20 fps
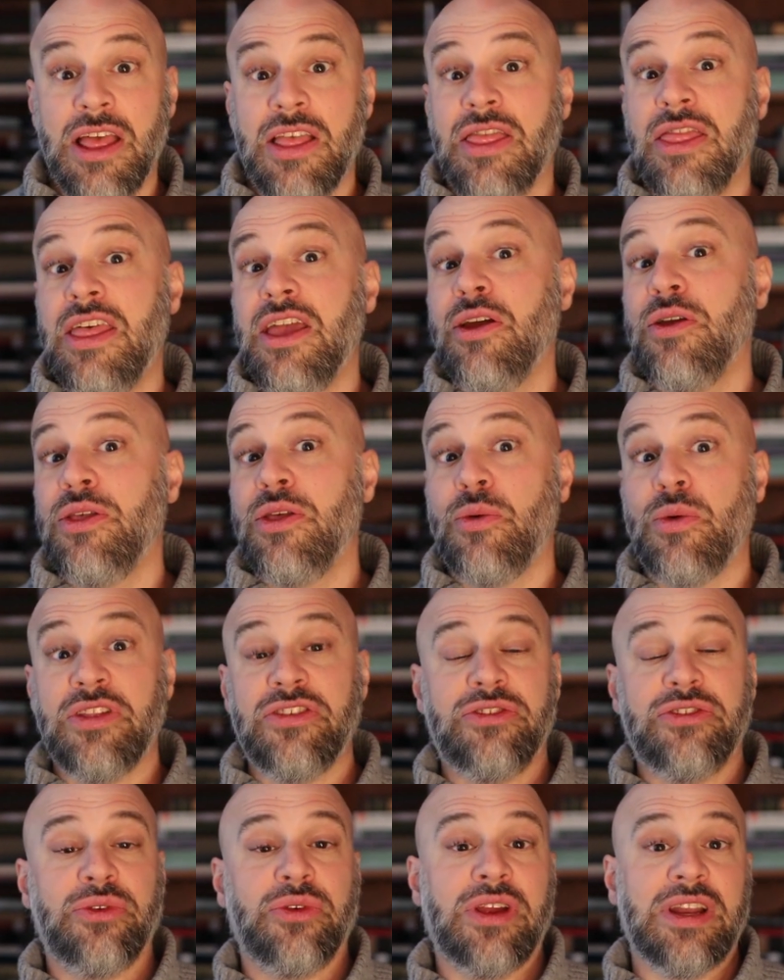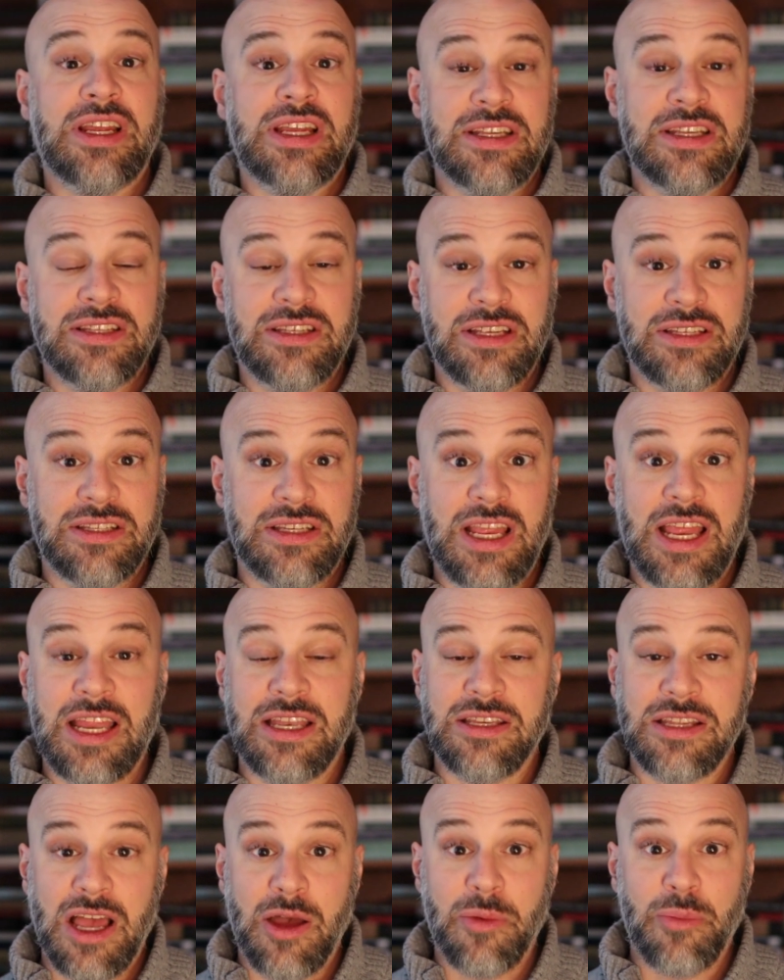They're the ones who are inconsistent,
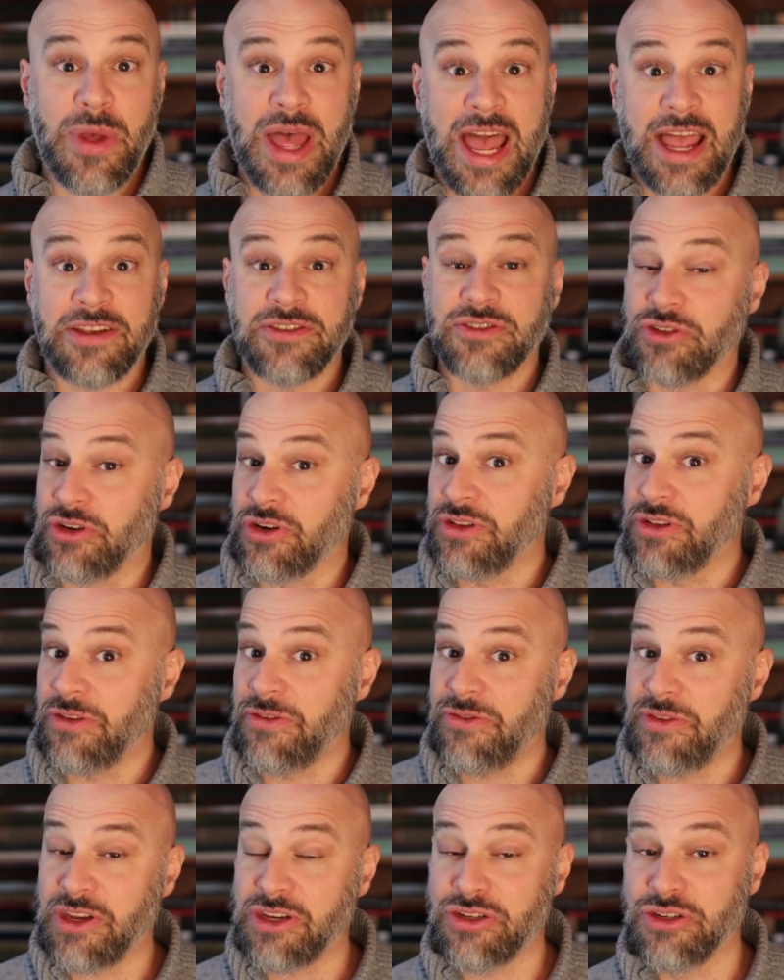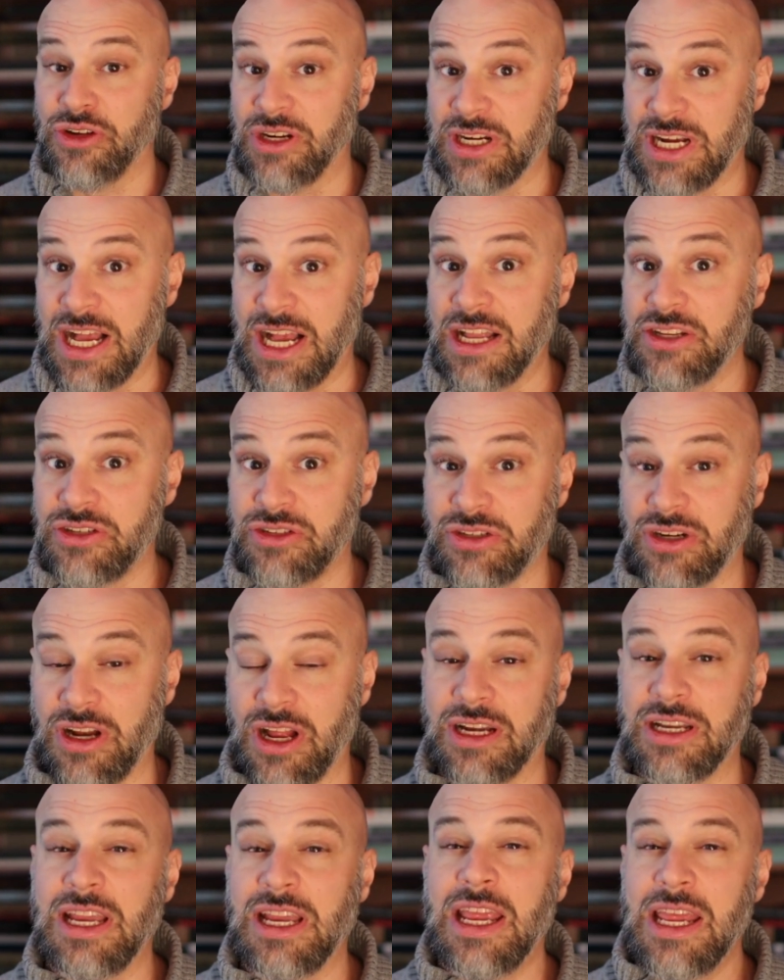and Tom Baxter, the fictional
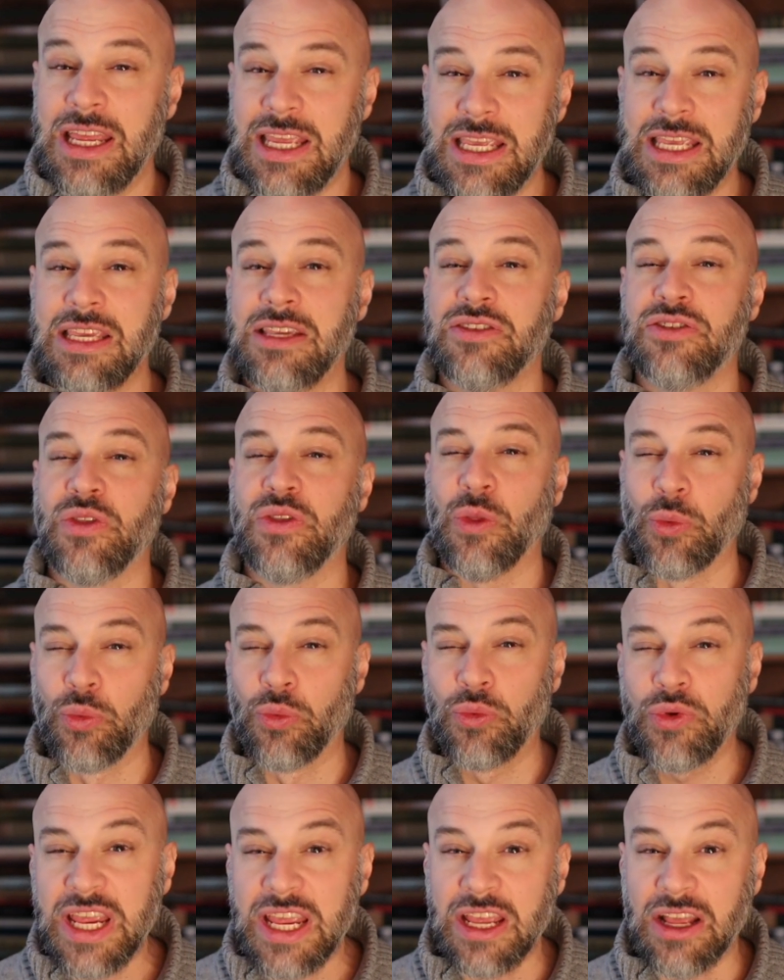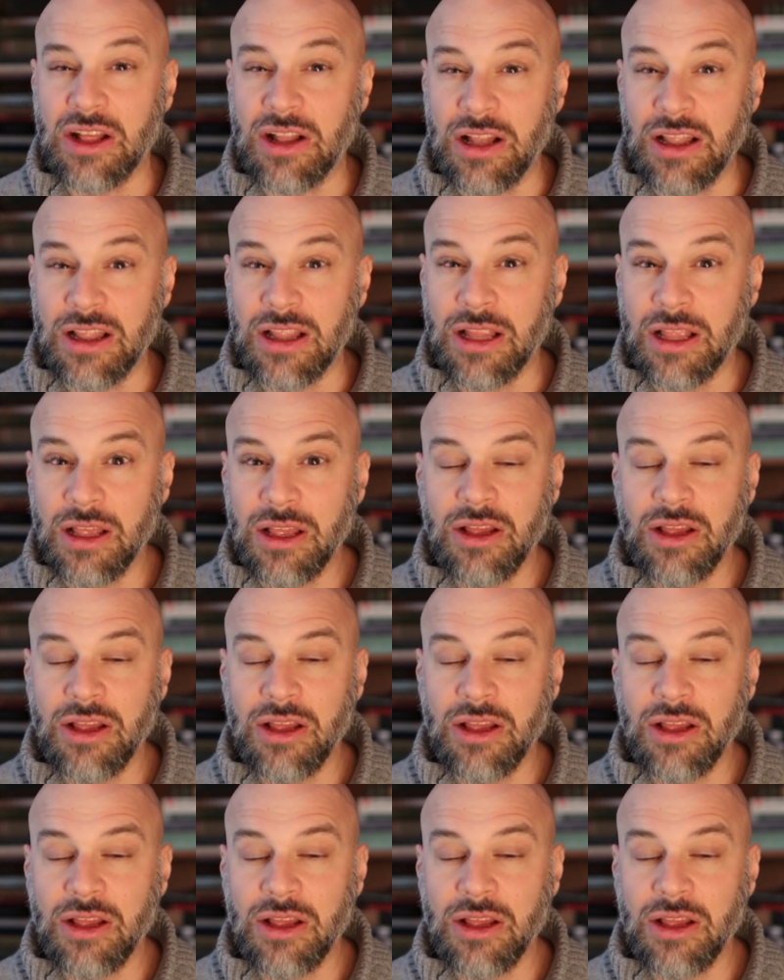construct, he is the real